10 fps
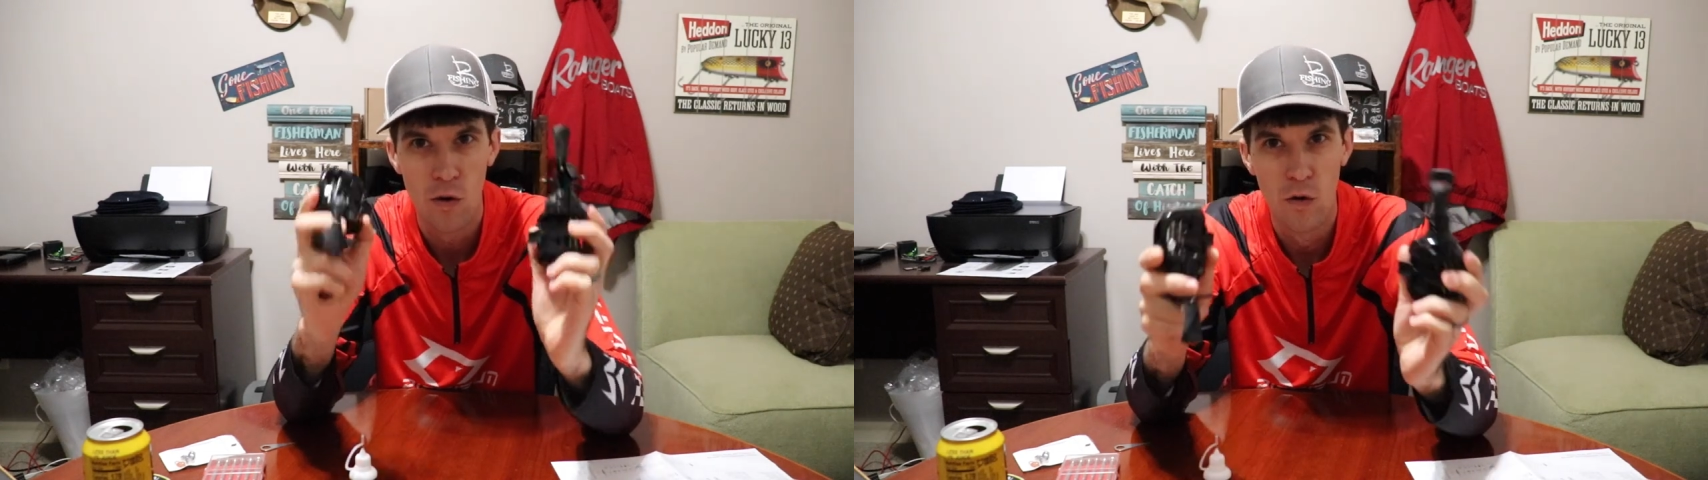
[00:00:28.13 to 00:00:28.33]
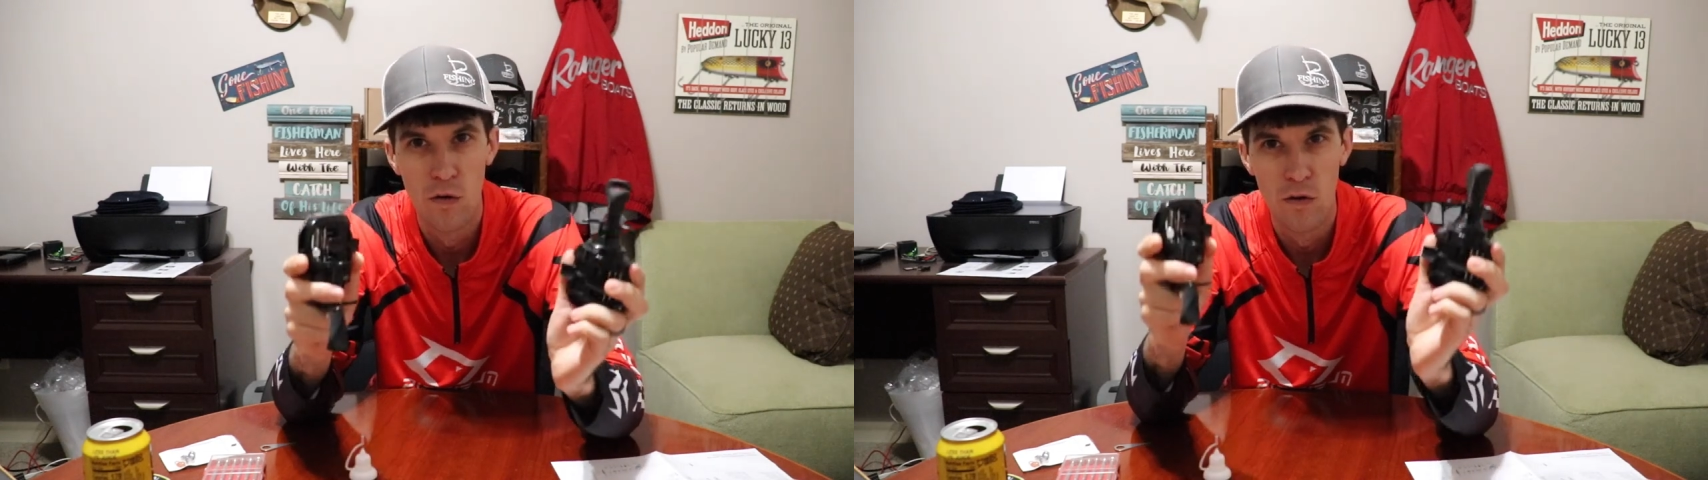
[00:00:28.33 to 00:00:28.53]

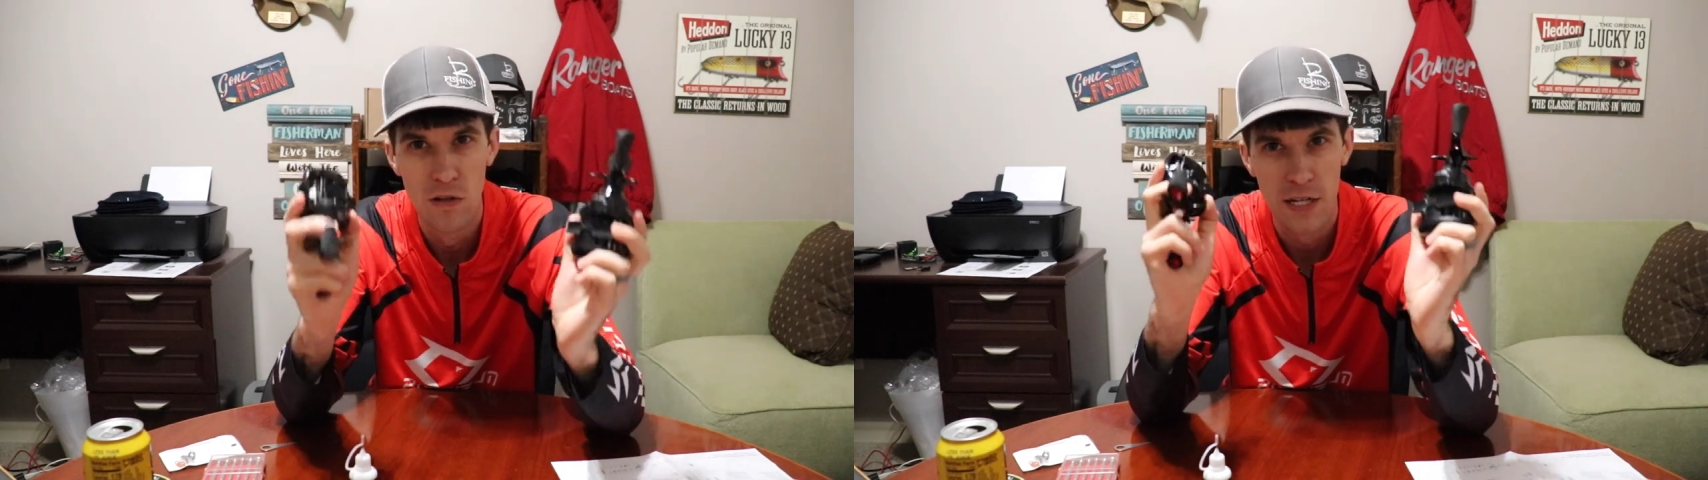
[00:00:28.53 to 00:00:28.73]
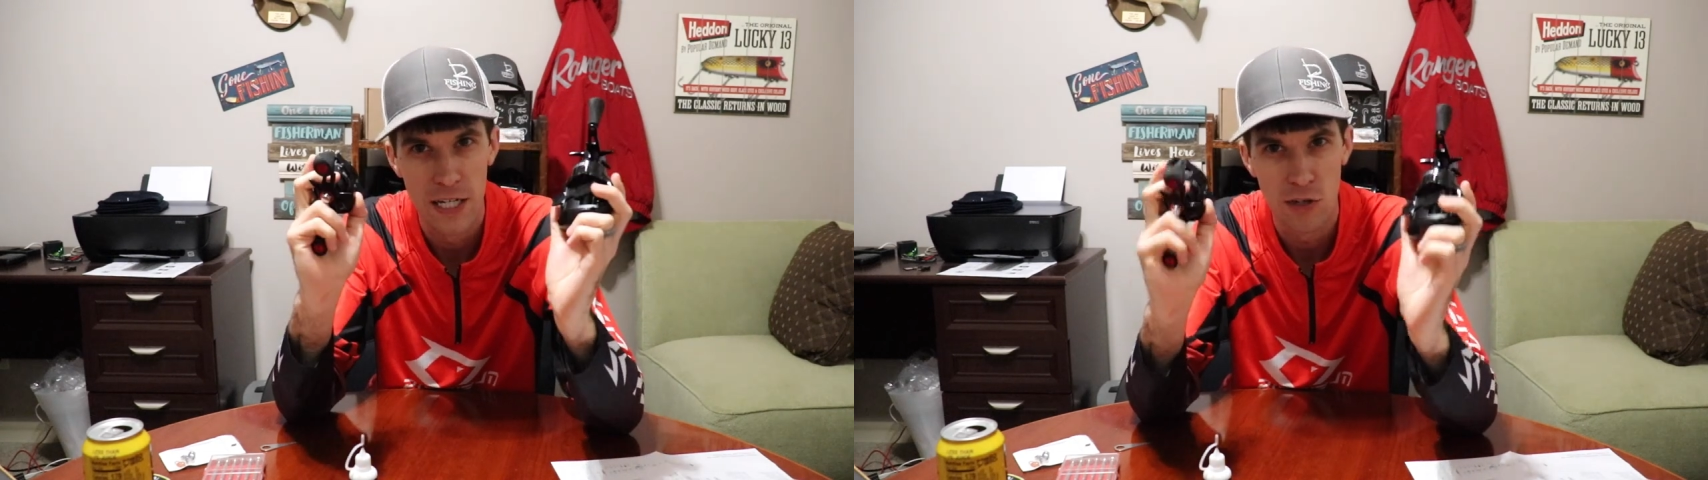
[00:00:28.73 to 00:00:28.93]

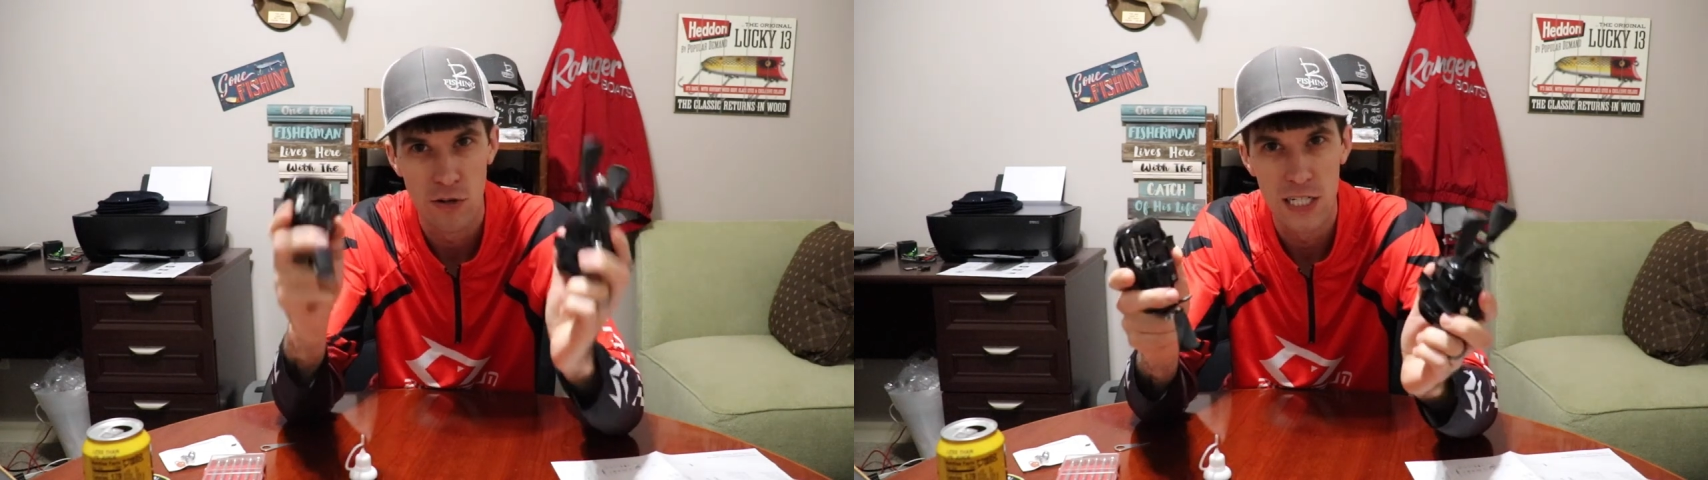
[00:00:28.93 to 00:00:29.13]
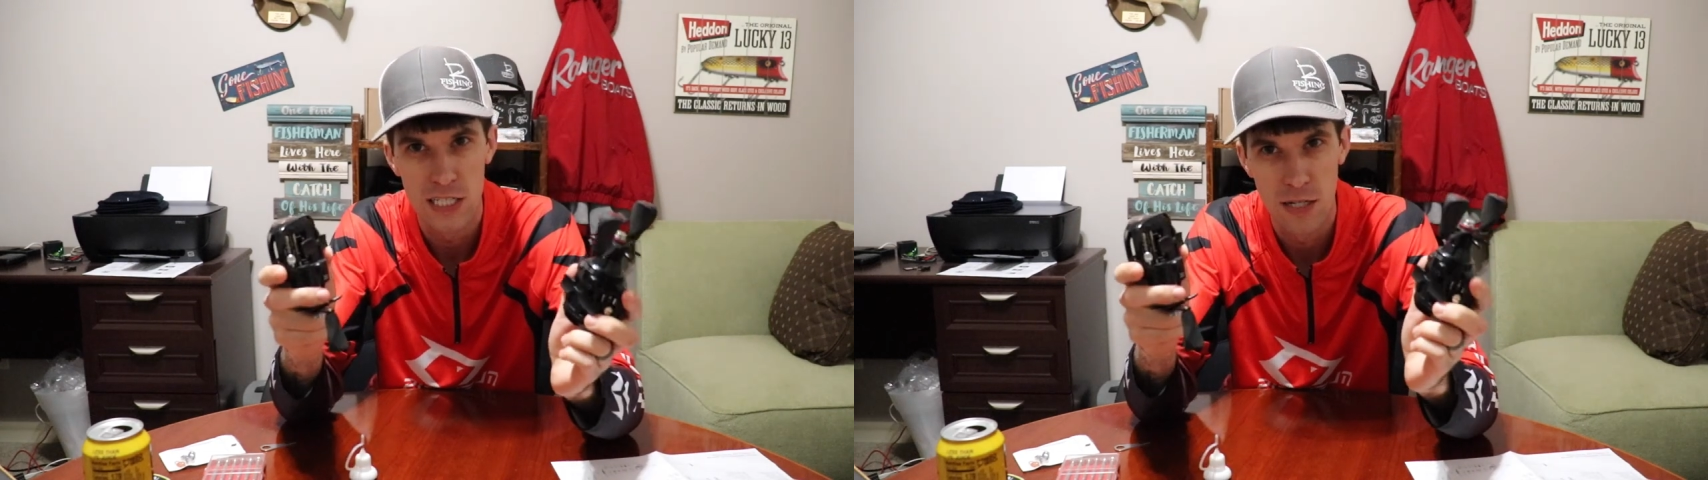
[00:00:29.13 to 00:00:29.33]
oil and
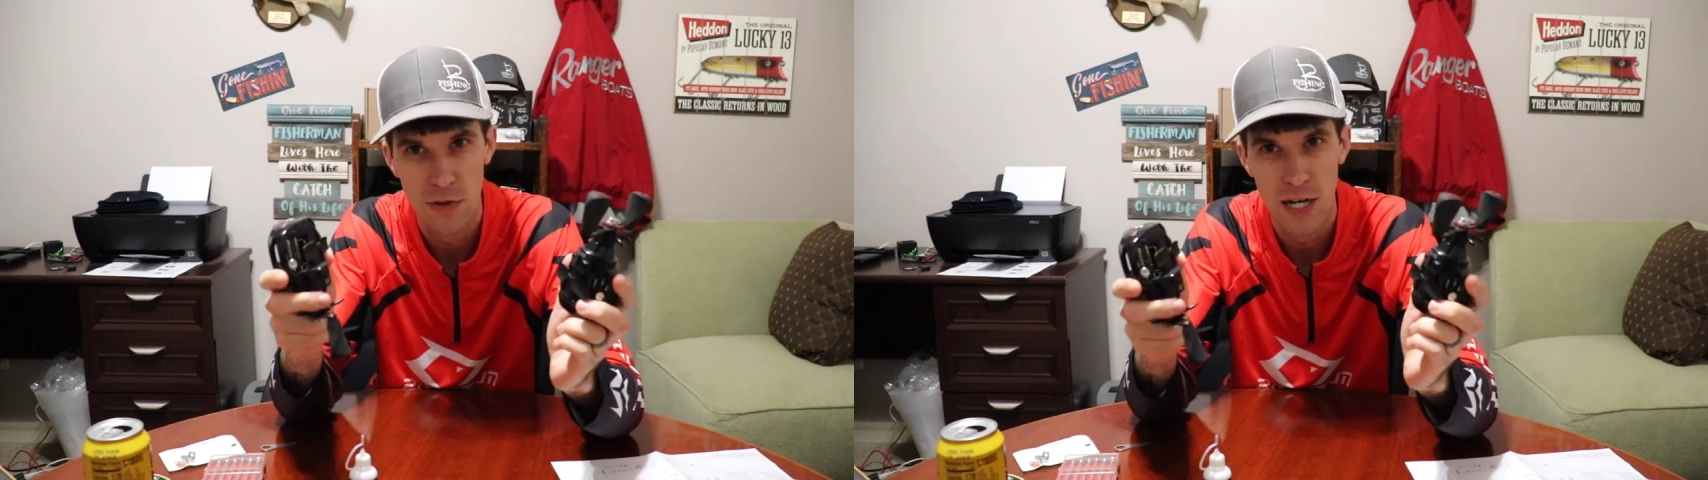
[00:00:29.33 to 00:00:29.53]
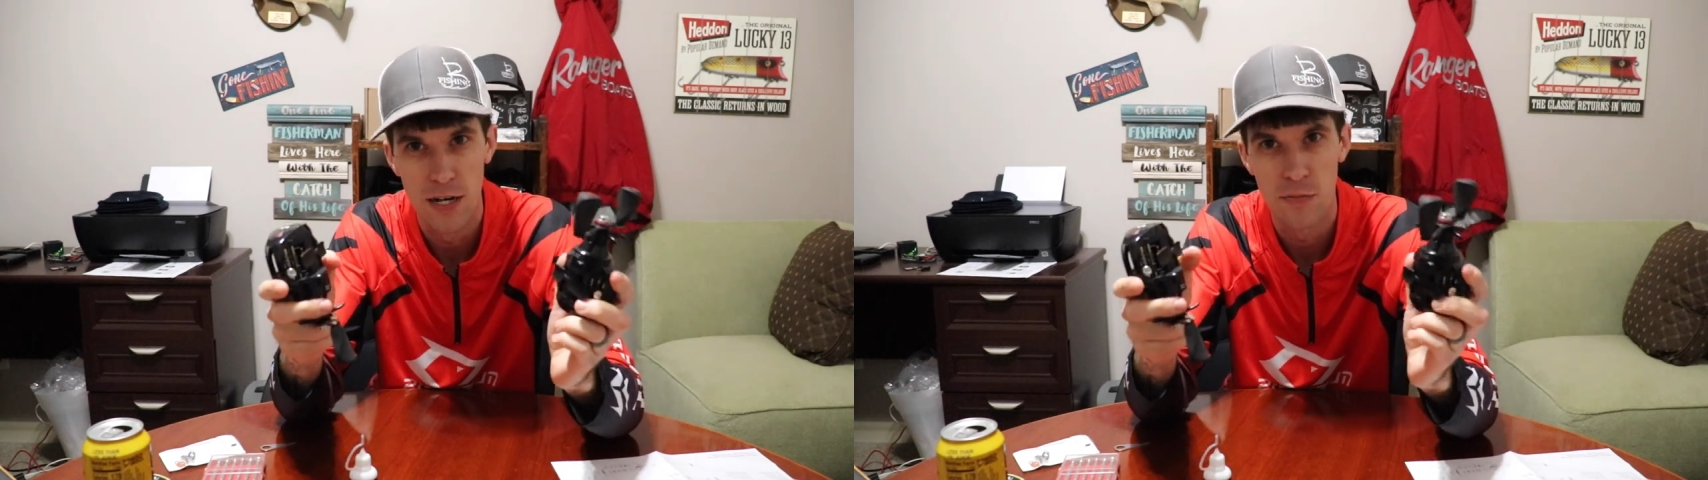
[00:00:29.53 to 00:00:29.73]
grease
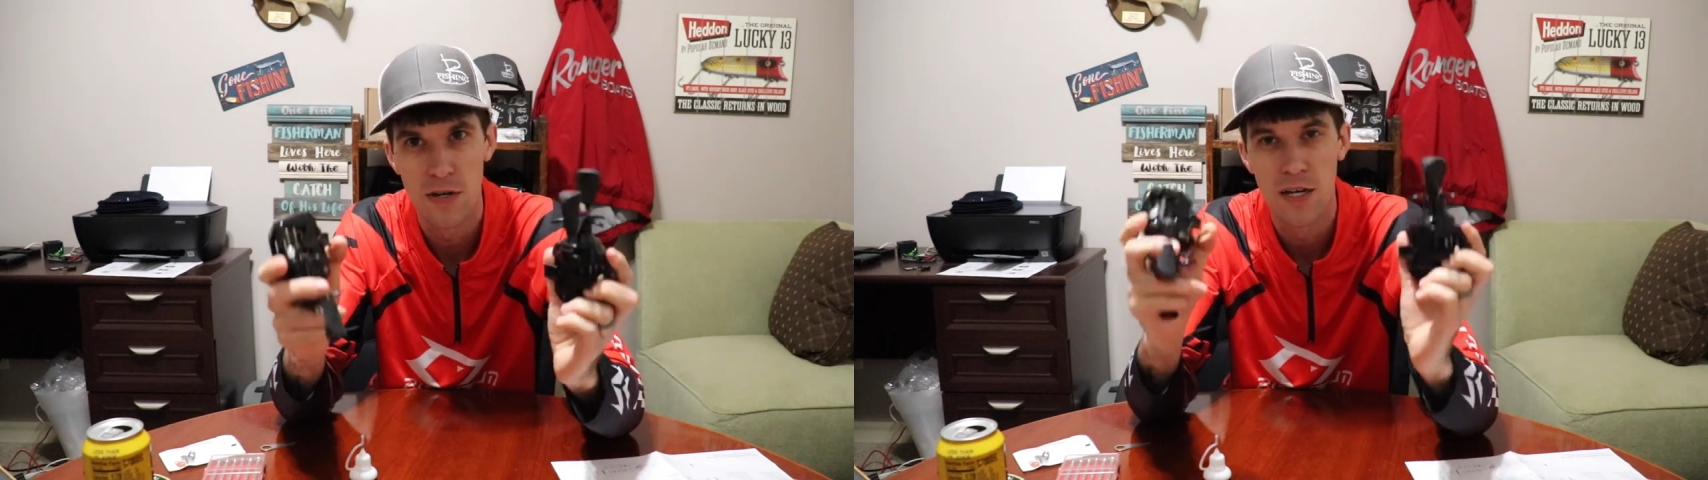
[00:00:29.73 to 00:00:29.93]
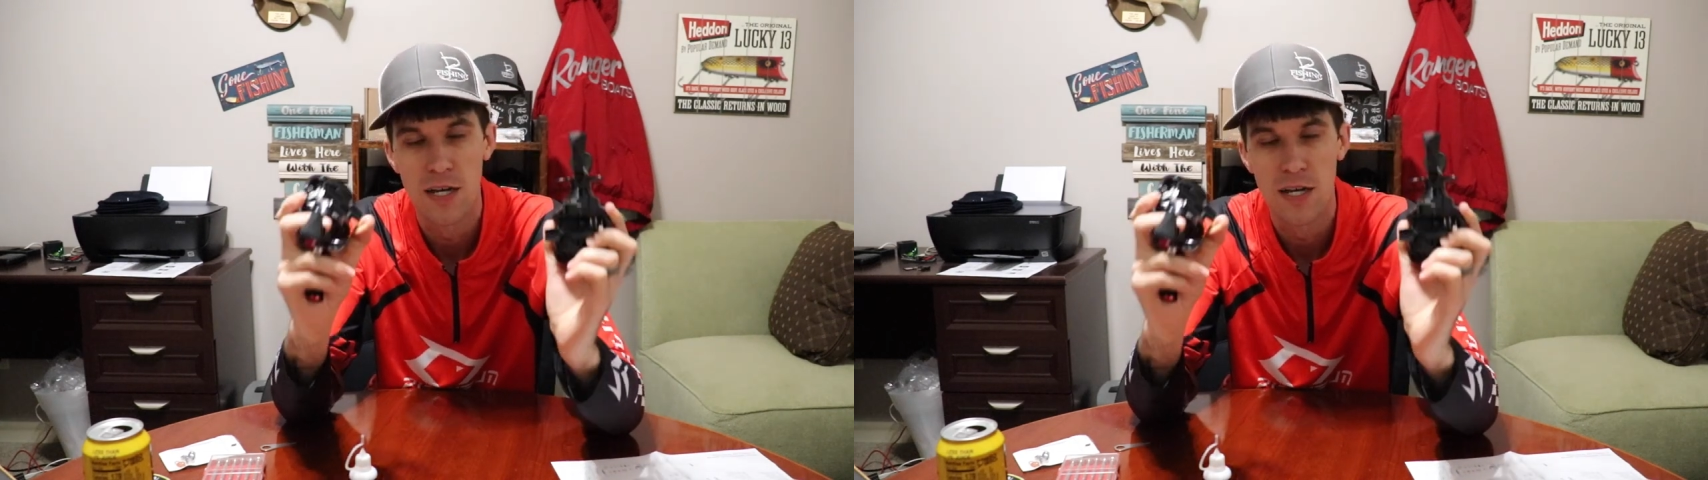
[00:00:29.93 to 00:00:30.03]
them up,